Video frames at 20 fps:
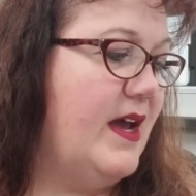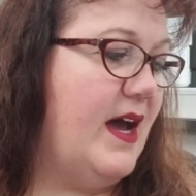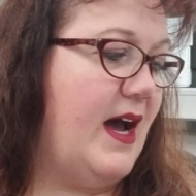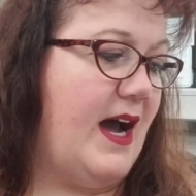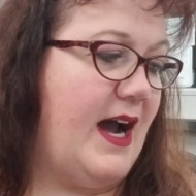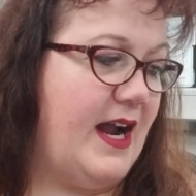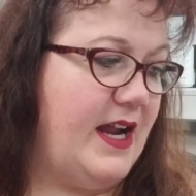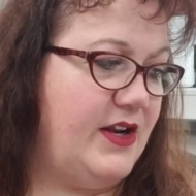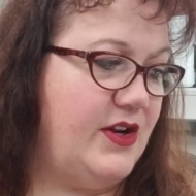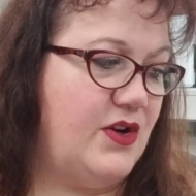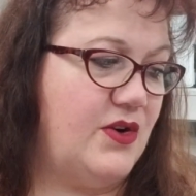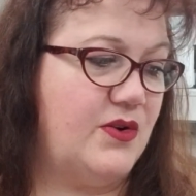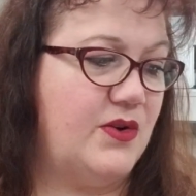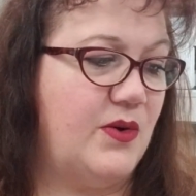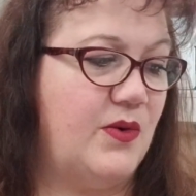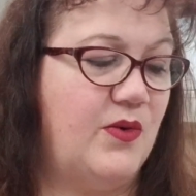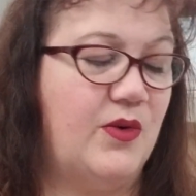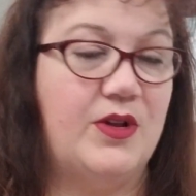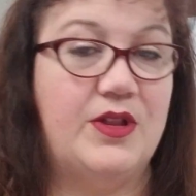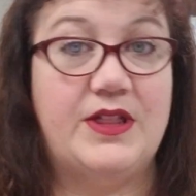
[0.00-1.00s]
I
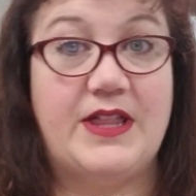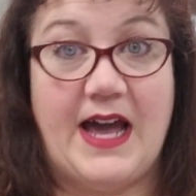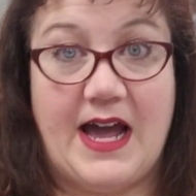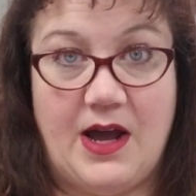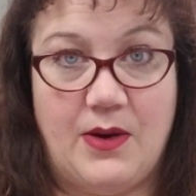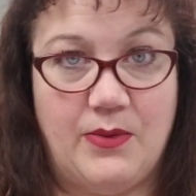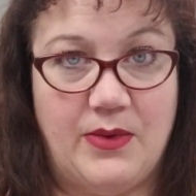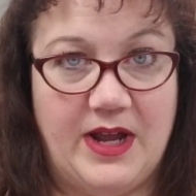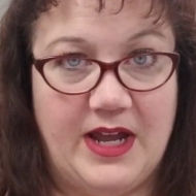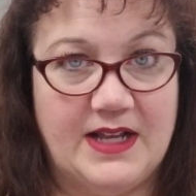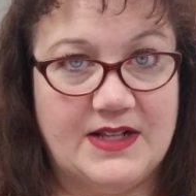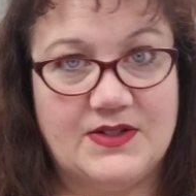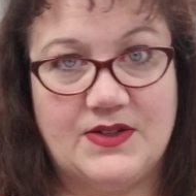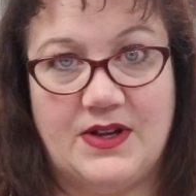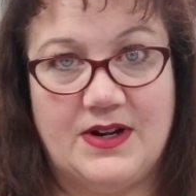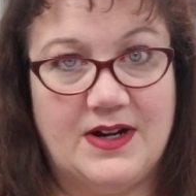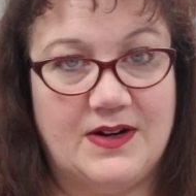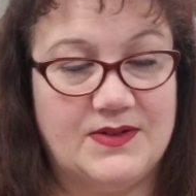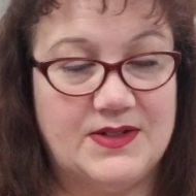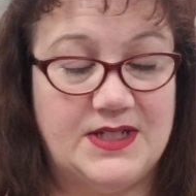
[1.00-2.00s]
know that way, so
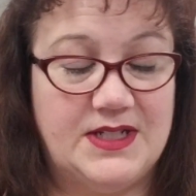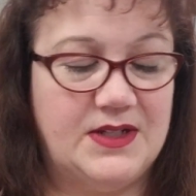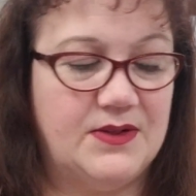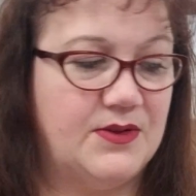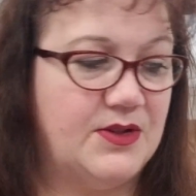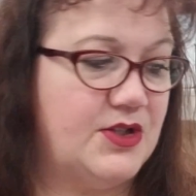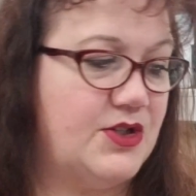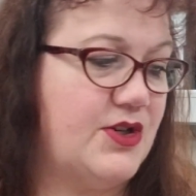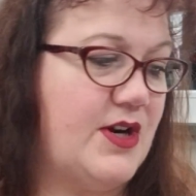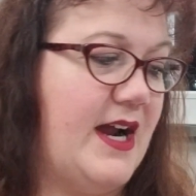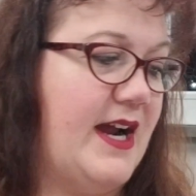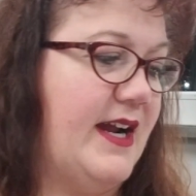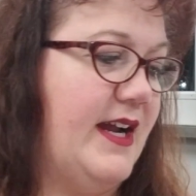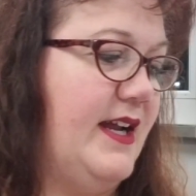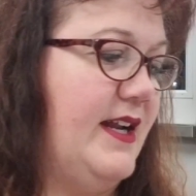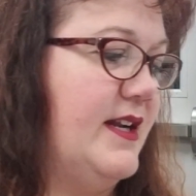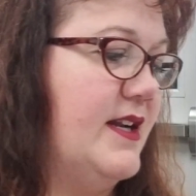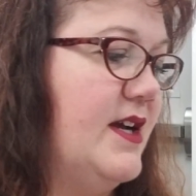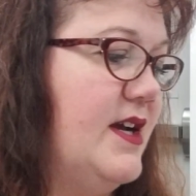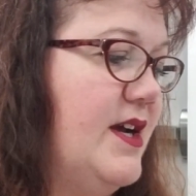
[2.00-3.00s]
I don't have to deal with the
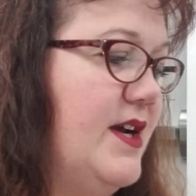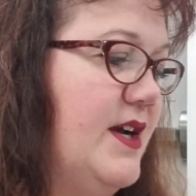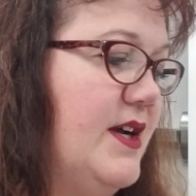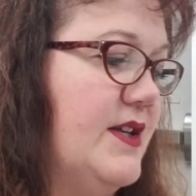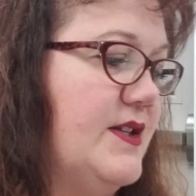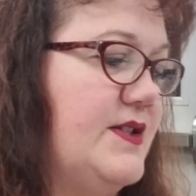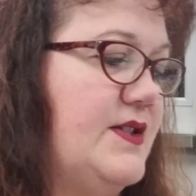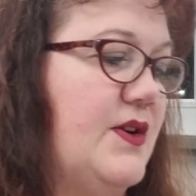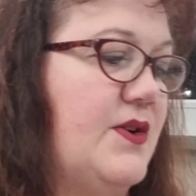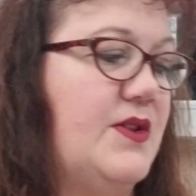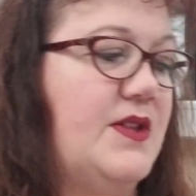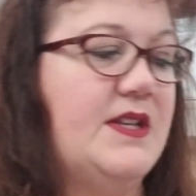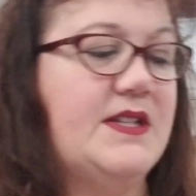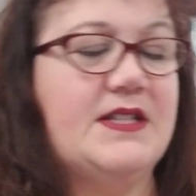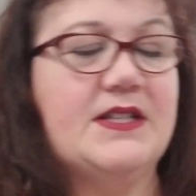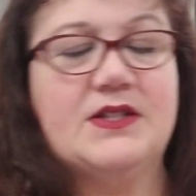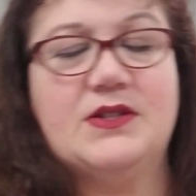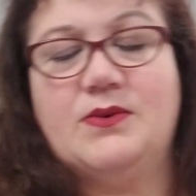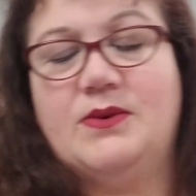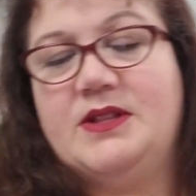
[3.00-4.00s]
tracking. So this
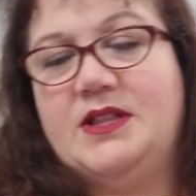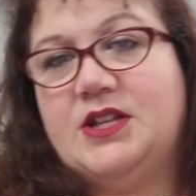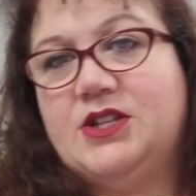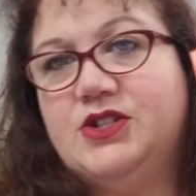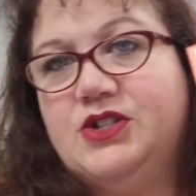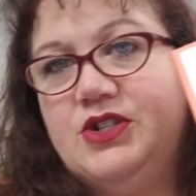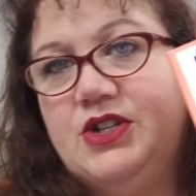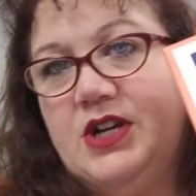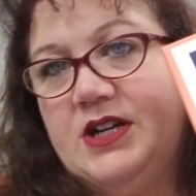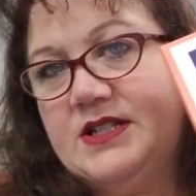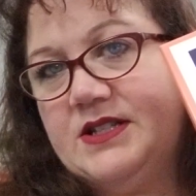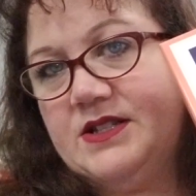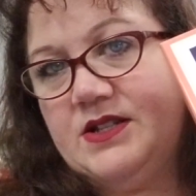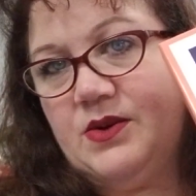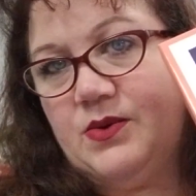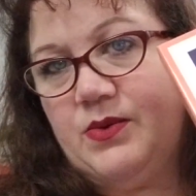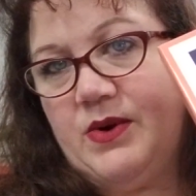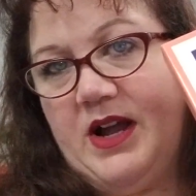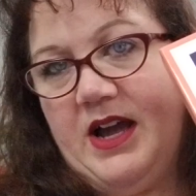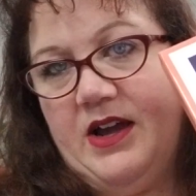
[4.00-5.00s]
is the one that just
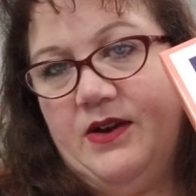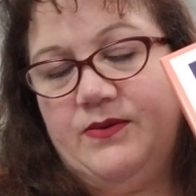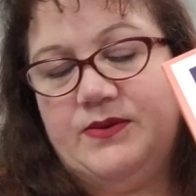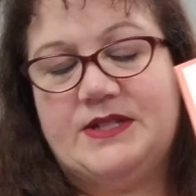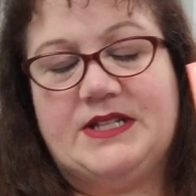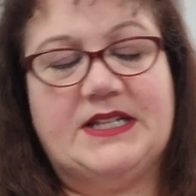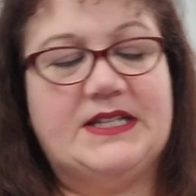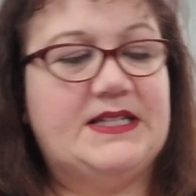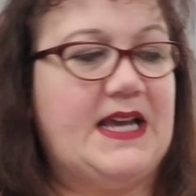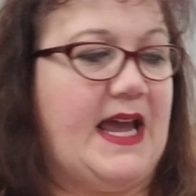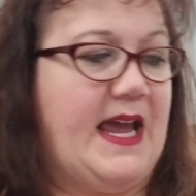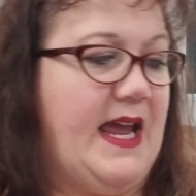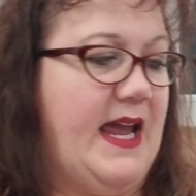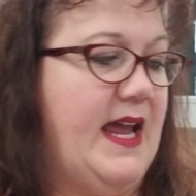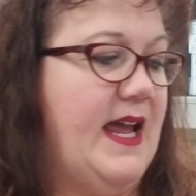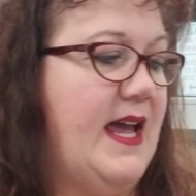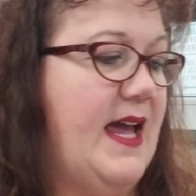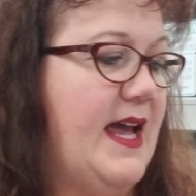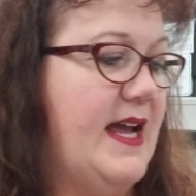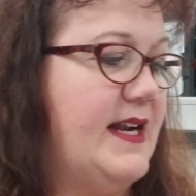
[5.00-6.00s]
arrived
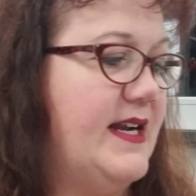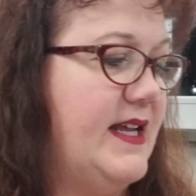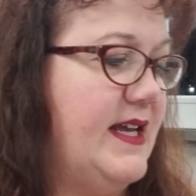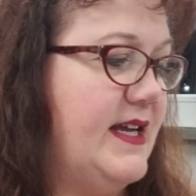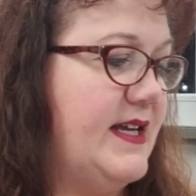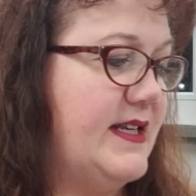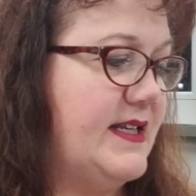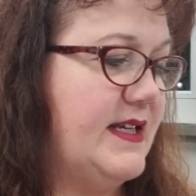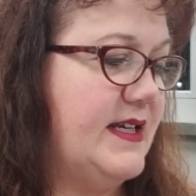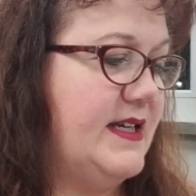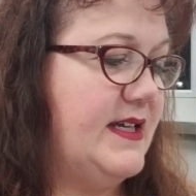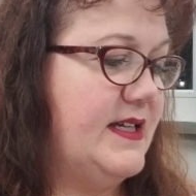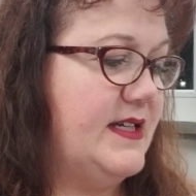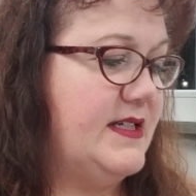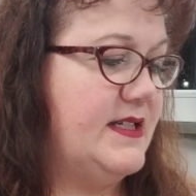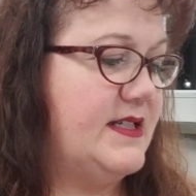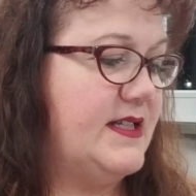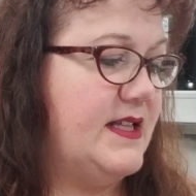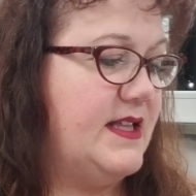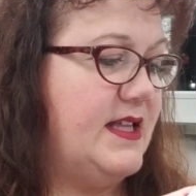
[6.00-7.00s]
today, and it
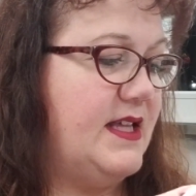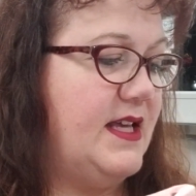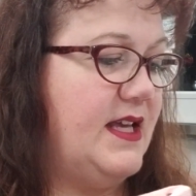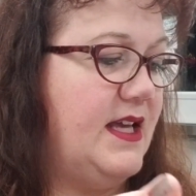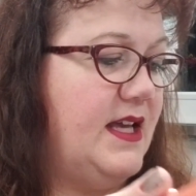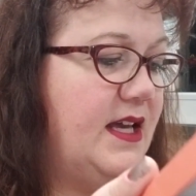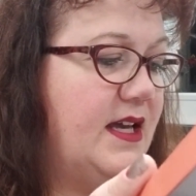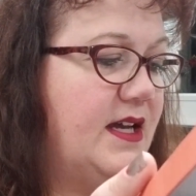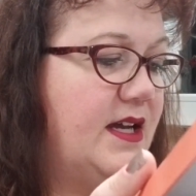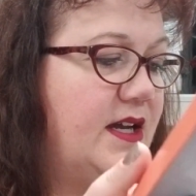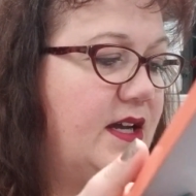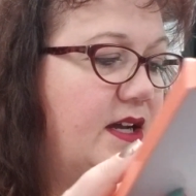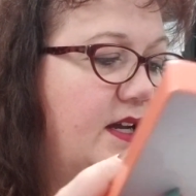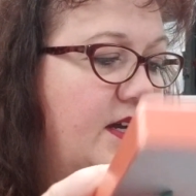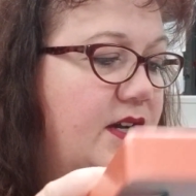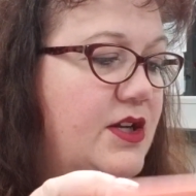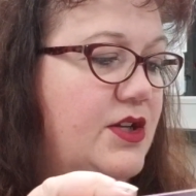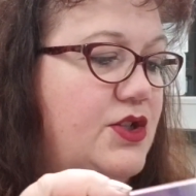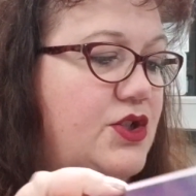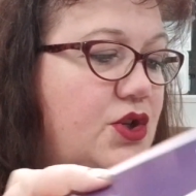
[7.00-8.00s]
is the
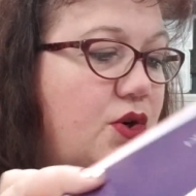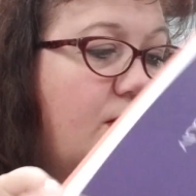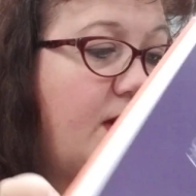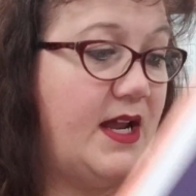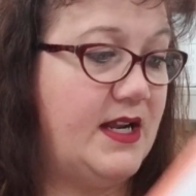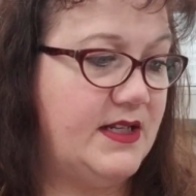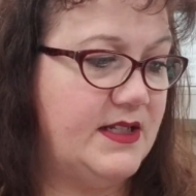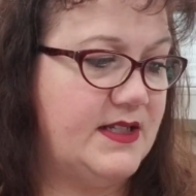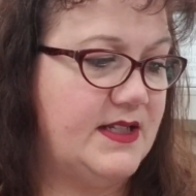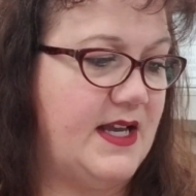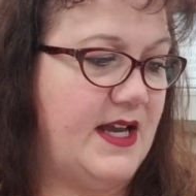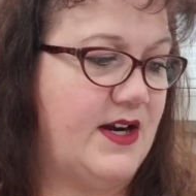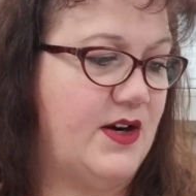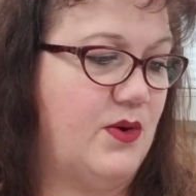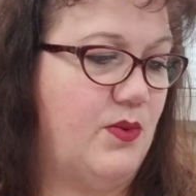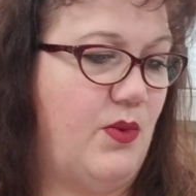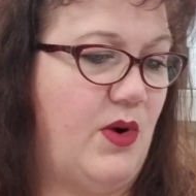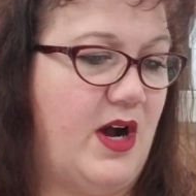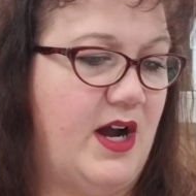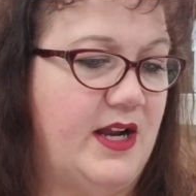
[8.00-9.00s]

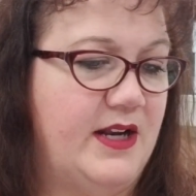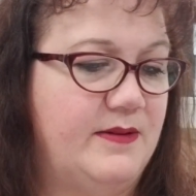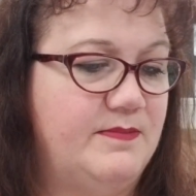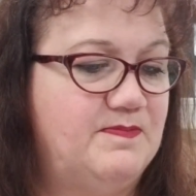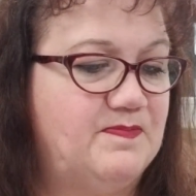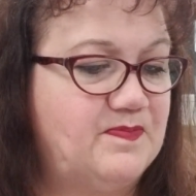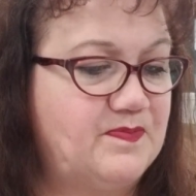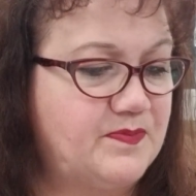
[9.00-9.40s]
trendsetter one,